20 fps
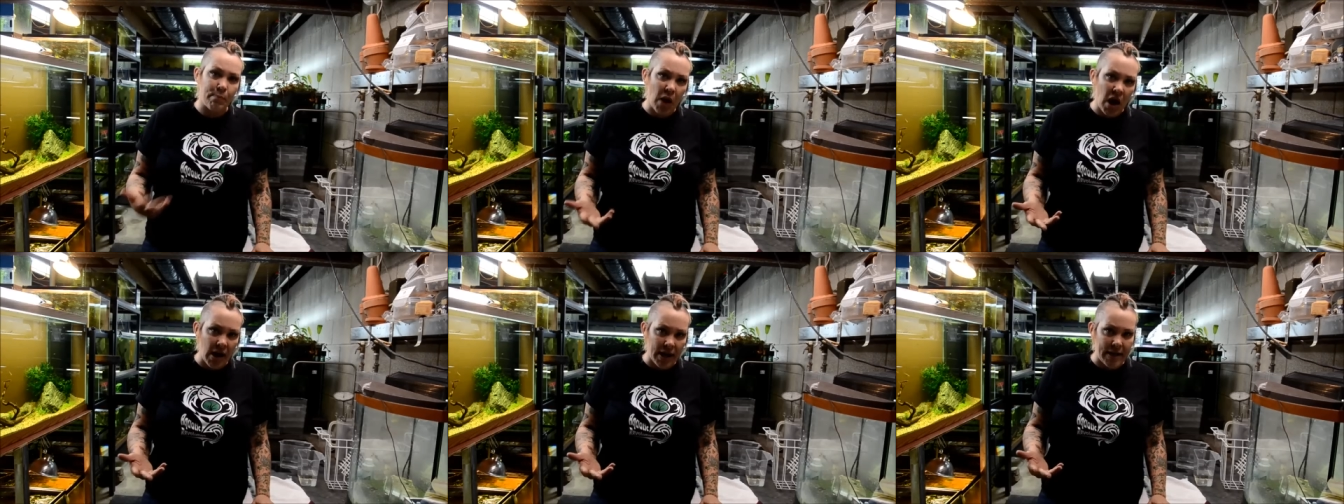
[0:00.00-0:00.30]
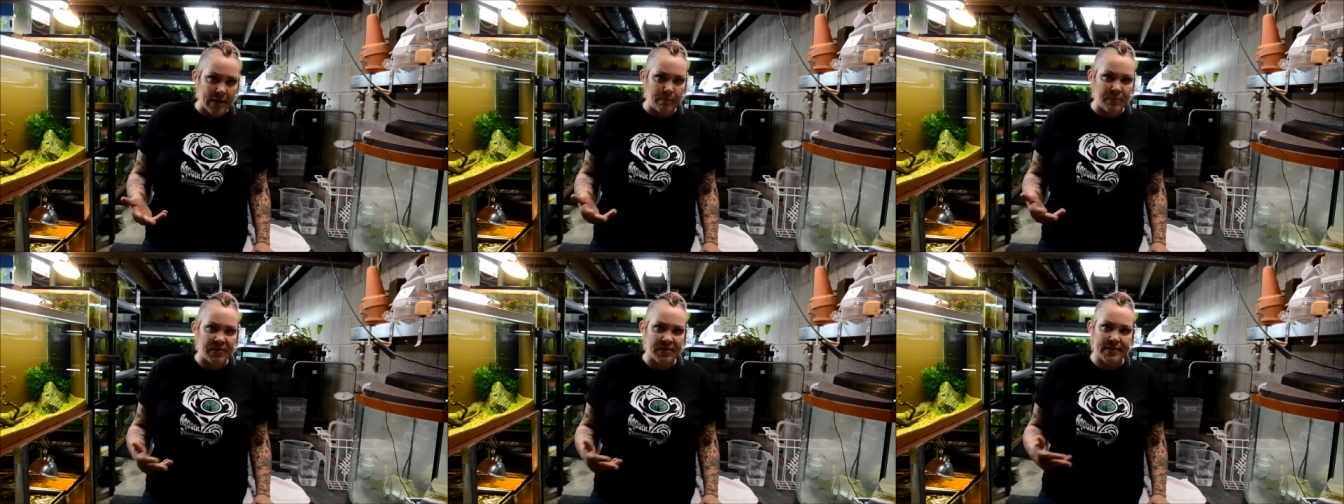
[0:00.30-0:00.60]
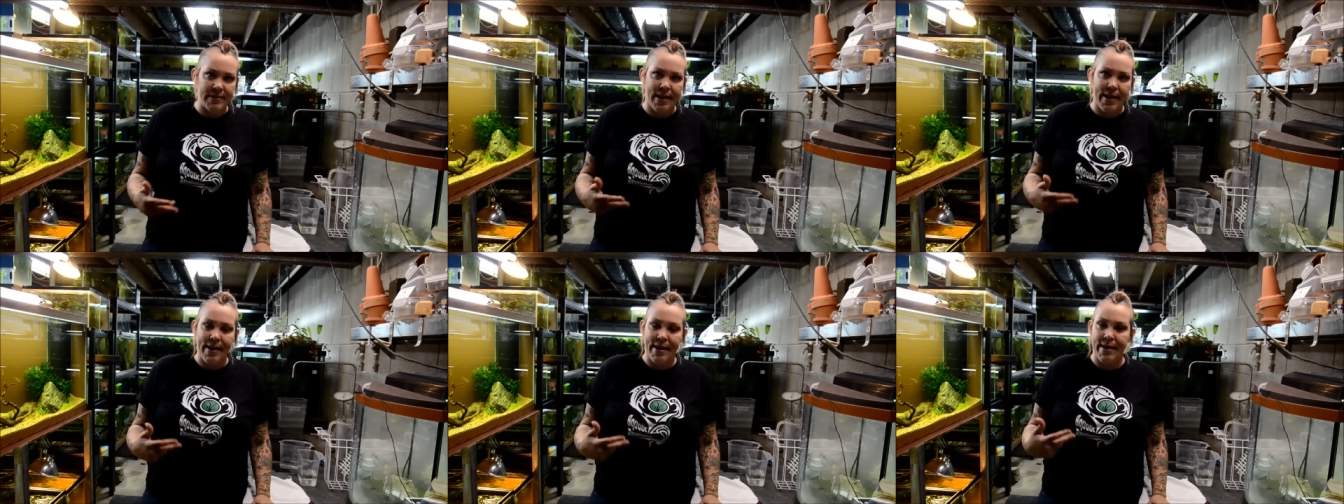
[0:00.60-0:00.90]
pipes
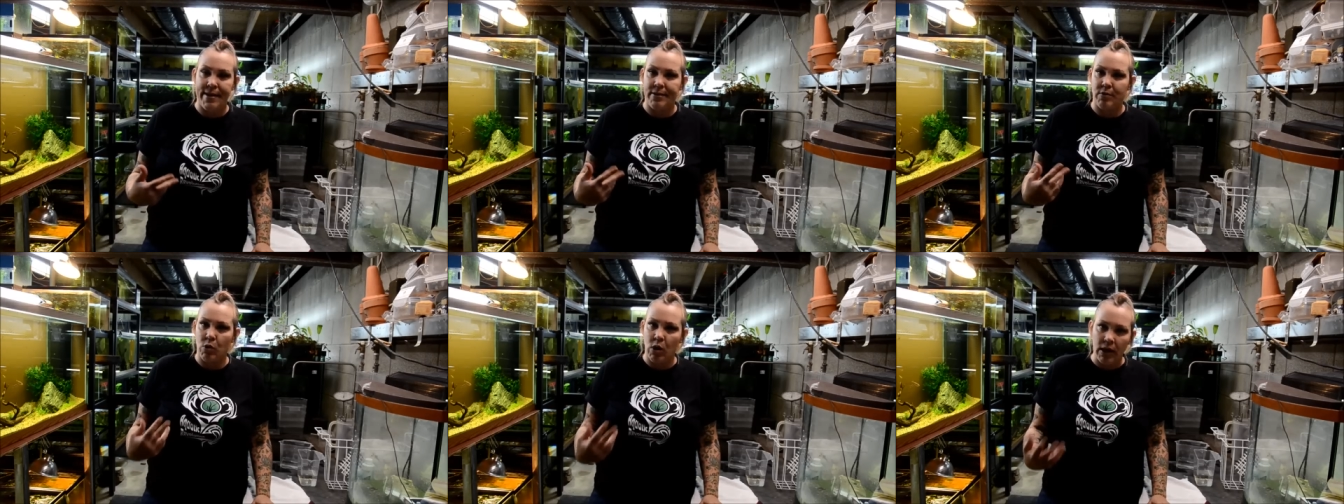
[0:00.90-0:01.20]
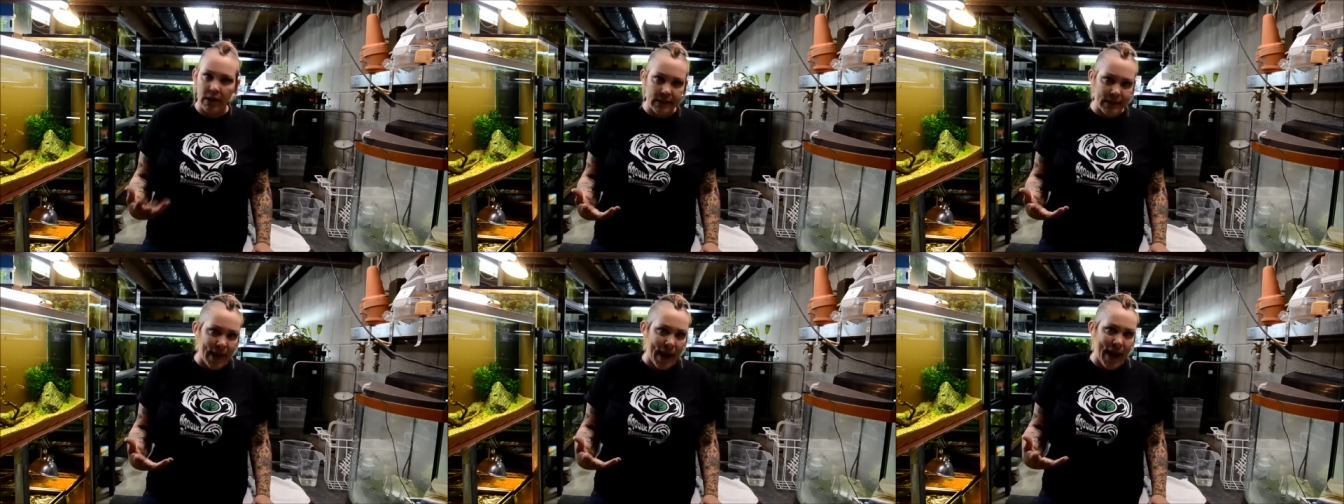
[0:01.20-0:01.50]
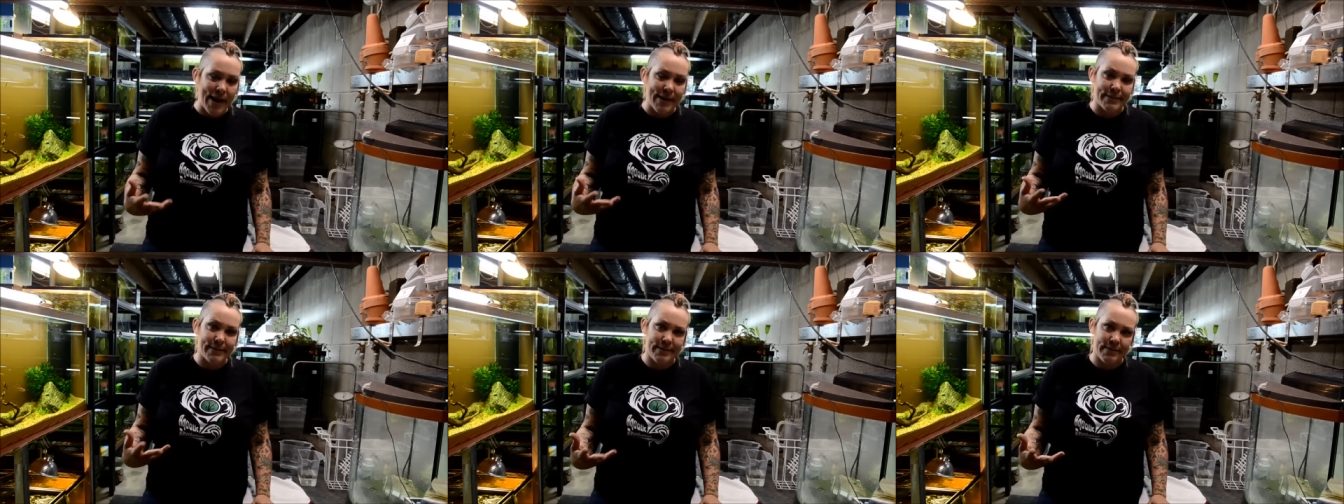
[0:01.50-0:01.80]
and on
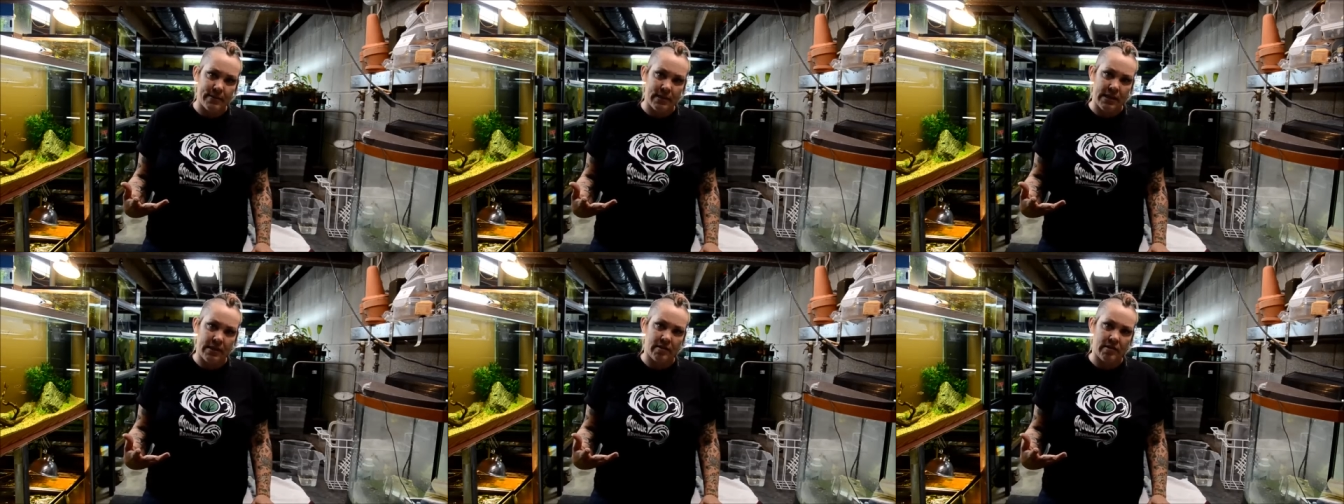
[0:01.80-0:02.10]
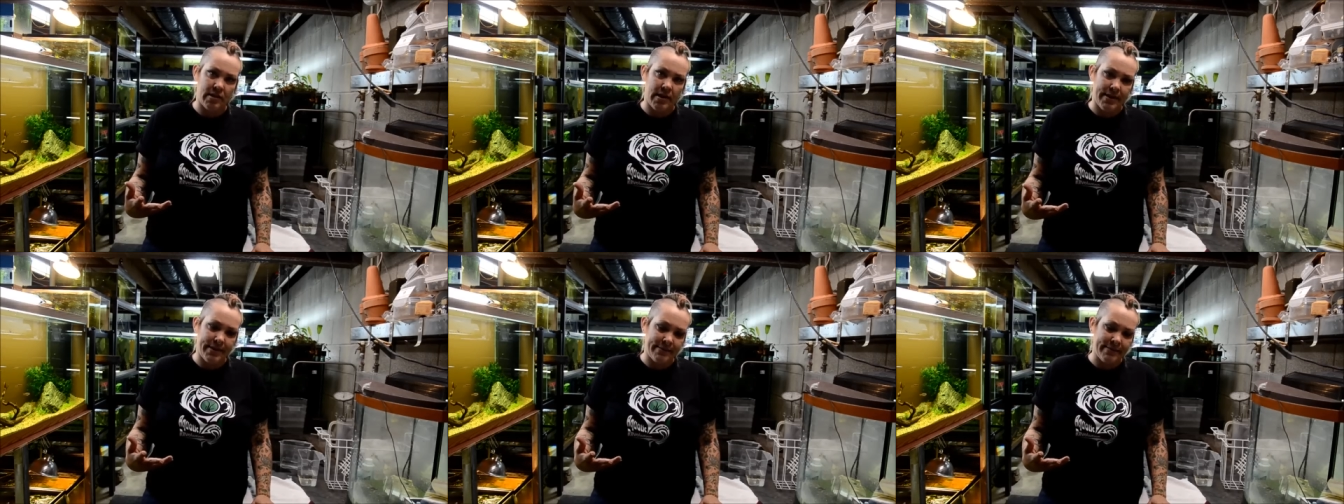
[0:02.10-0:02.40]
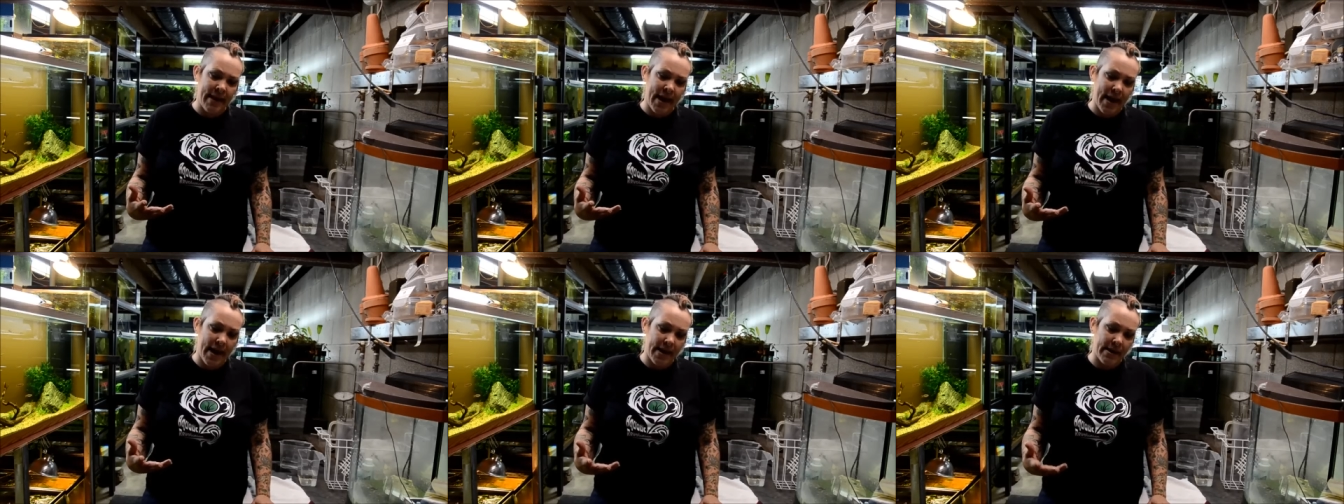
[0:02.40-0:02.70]
glass and things like
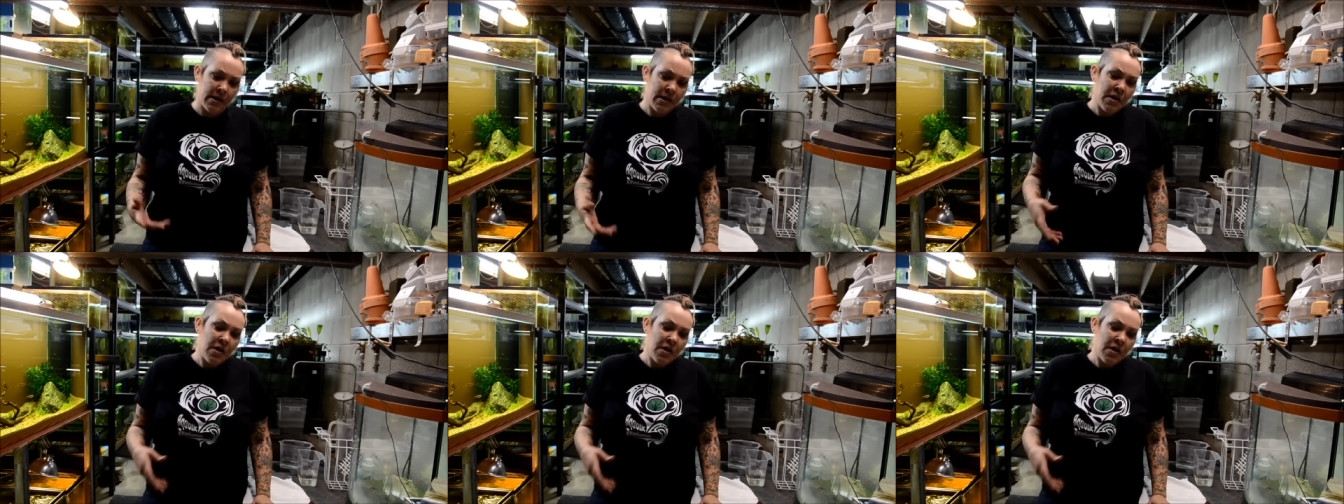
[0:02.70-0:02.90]
that.